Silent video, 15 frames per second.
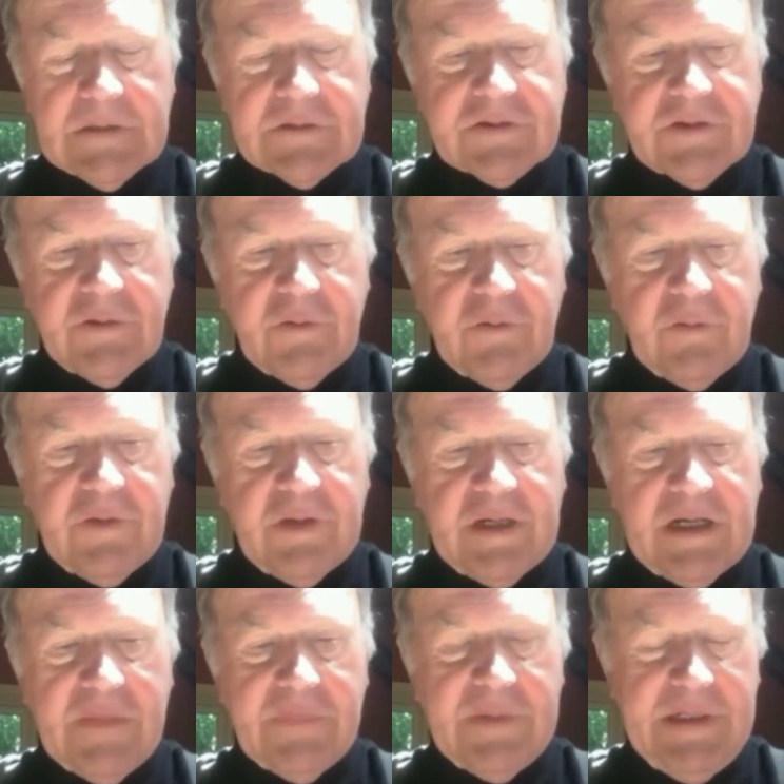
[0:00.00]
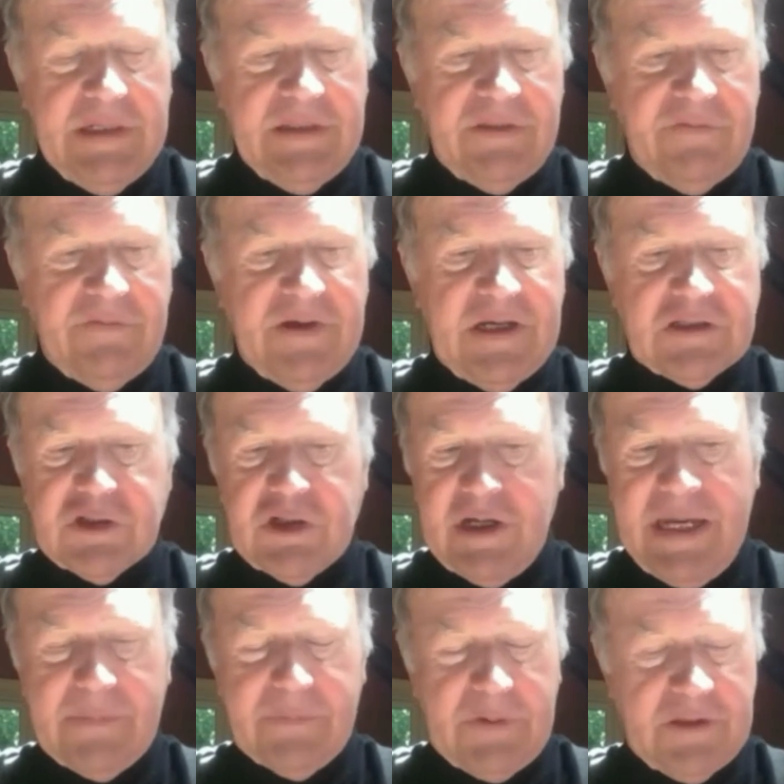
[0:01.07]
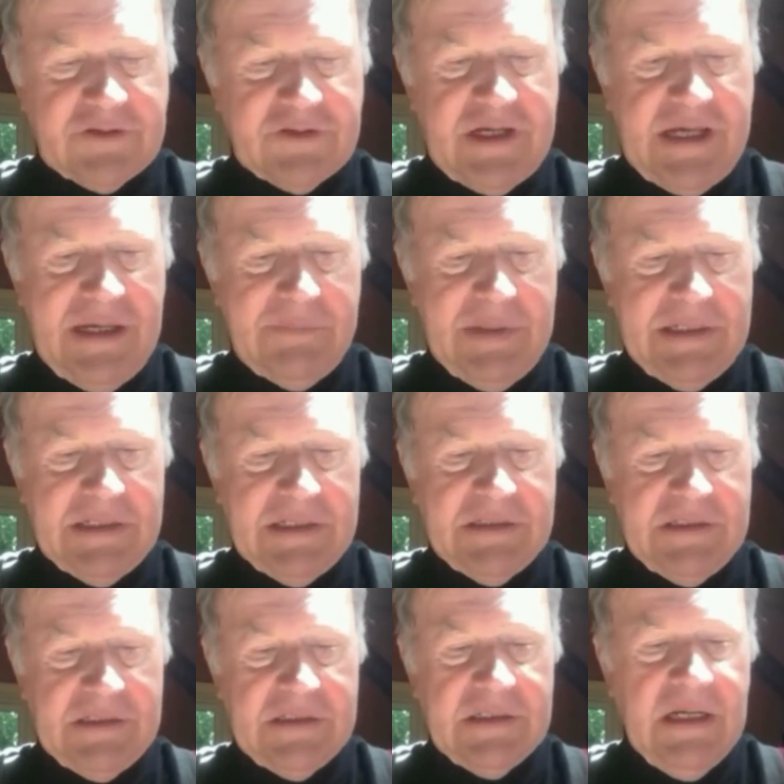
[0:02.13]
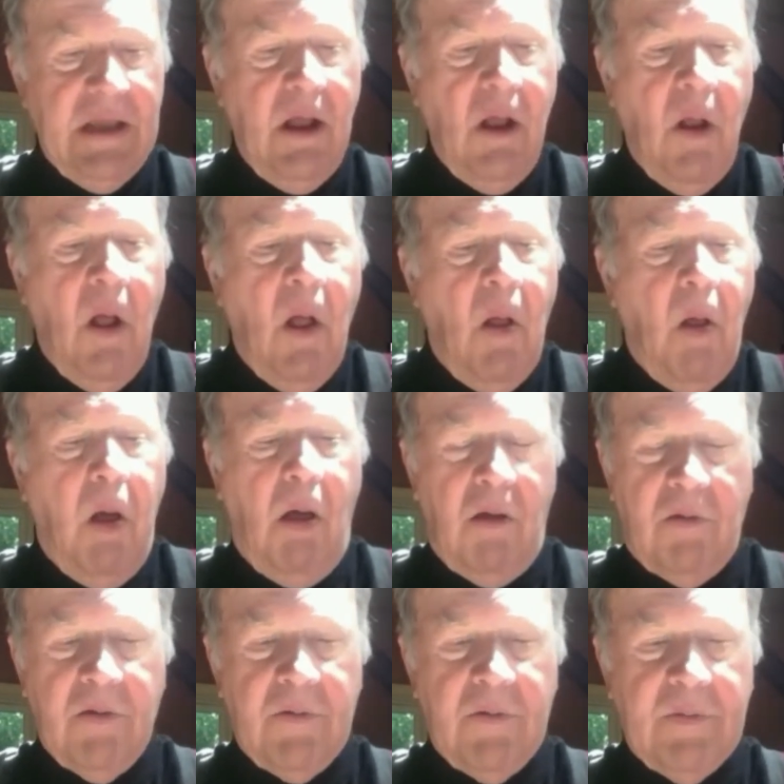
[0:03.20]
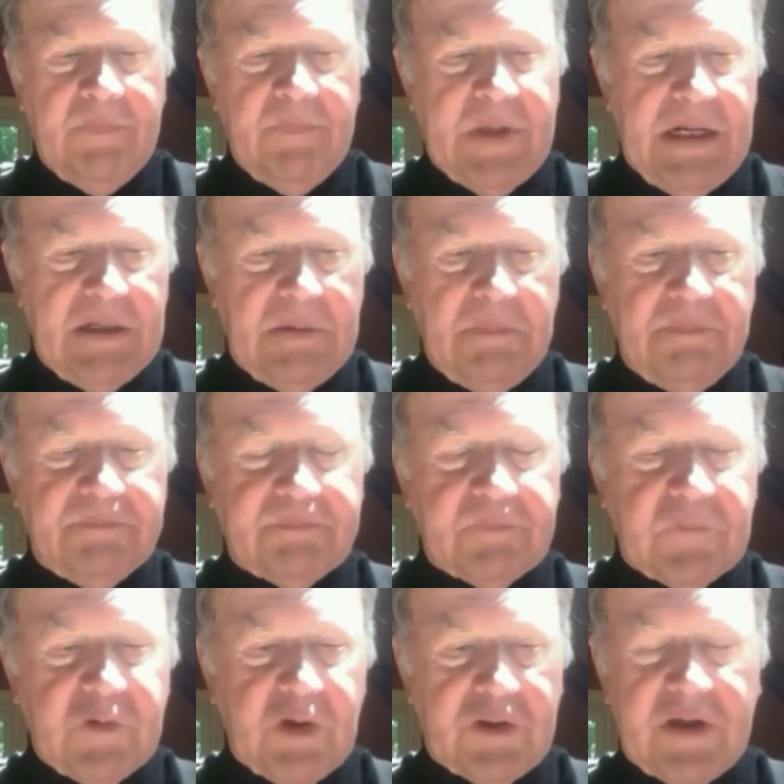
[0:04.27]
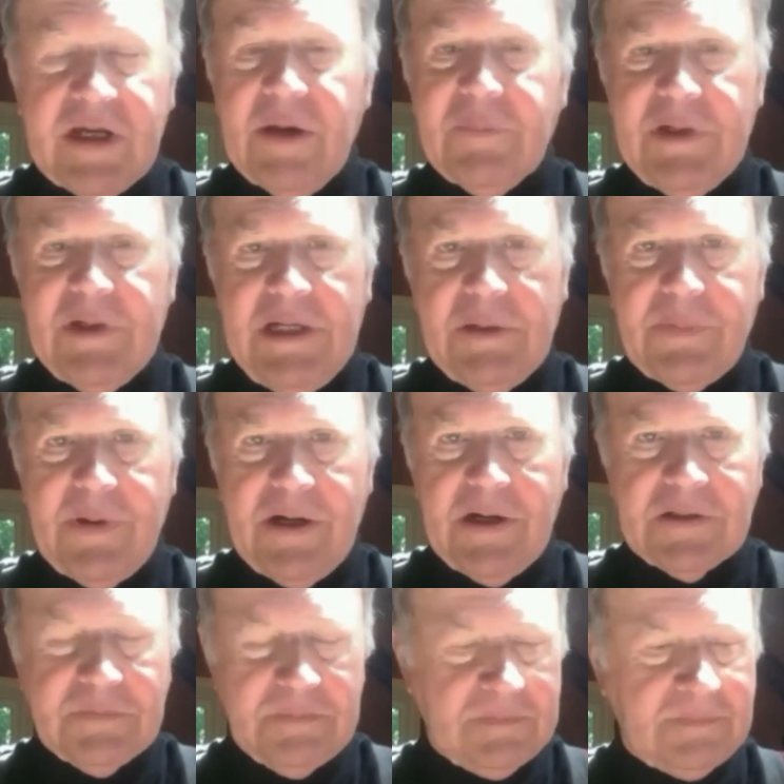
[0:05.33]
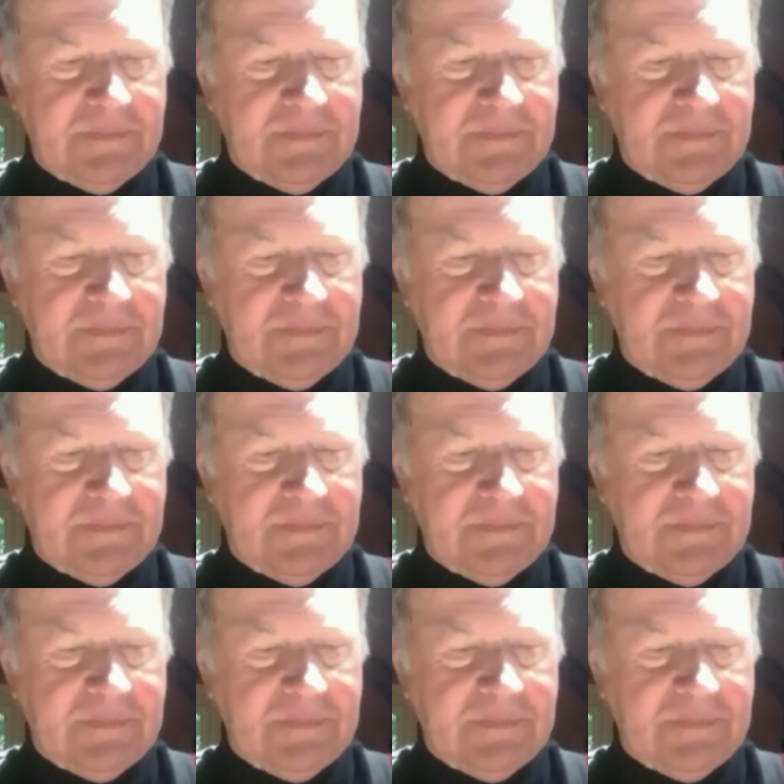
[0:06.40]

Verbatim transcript: so the company, the venture capitalists, came in and took the company apart.